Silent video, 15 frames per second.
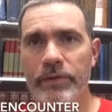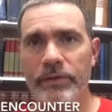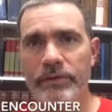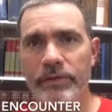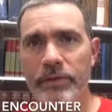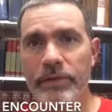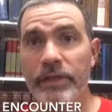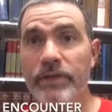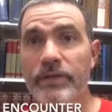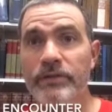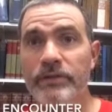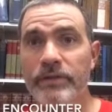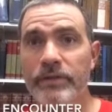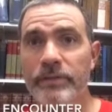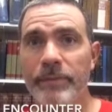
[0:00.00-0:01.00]
And so he
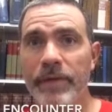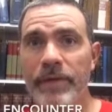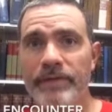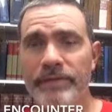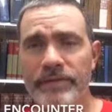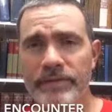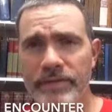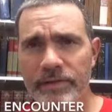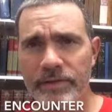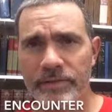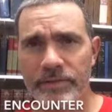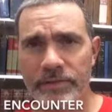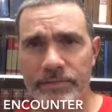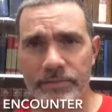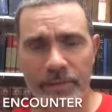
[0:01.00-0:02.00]
goes to Damascus, and
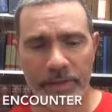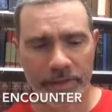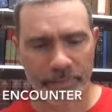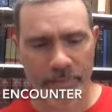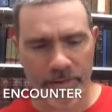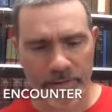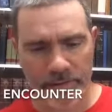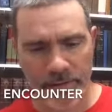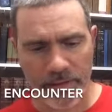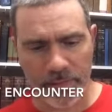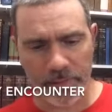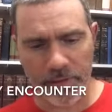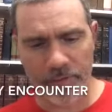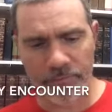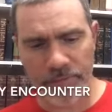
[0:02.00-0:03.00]
there's this man by the
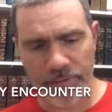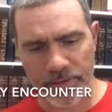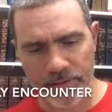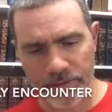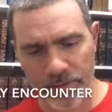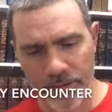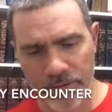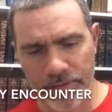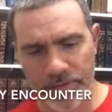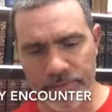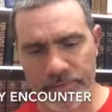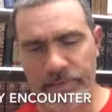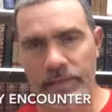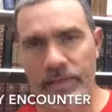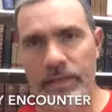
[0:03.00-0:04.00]
name of
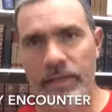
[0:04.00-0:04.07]
Ananias.